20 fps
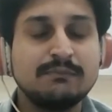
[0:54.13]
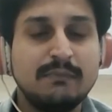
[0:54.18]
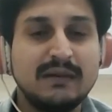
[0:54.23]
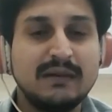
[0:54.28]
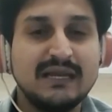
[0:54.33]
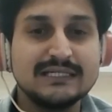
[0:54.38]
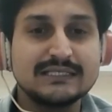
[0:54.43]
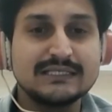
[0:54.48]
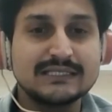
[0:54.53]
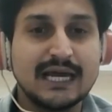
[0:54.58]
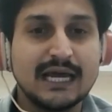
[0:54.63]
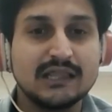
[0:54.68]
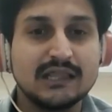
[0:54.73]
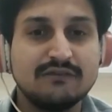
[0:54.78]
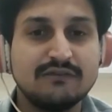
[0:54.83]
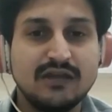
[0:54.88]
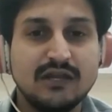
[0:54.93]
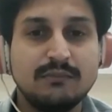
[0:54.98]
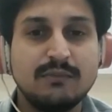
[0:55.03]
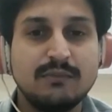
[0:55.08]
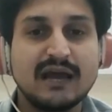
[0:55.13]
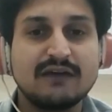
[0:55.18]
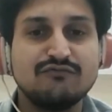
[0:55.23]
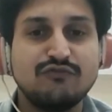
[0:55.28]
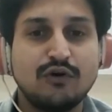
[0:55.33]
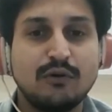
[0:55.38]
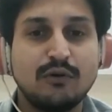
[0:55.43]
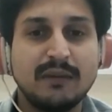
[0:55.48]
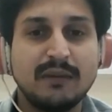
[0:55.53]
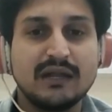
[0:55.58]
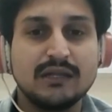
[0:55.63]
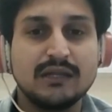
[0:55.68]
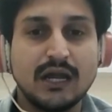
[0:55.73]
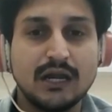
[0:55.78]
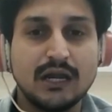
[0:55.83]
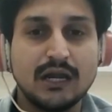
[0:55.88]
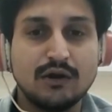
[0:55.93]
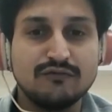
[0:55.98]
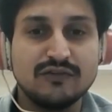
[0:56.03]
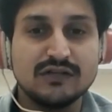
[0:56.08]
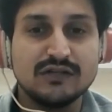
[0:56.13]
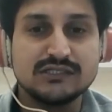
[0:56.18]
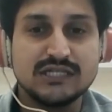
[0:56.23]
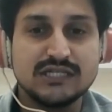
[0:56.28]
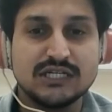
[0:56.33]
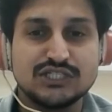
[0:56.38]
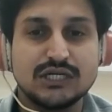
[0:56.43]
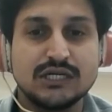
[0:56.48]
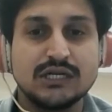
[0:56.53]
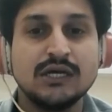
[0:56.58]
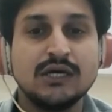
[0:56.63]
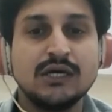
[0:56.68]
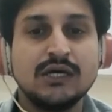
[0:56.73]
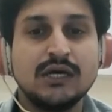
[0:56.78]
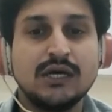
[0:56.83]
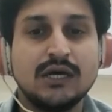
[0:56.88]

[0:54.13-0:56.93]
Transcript: please scan the feedback form at the end of the session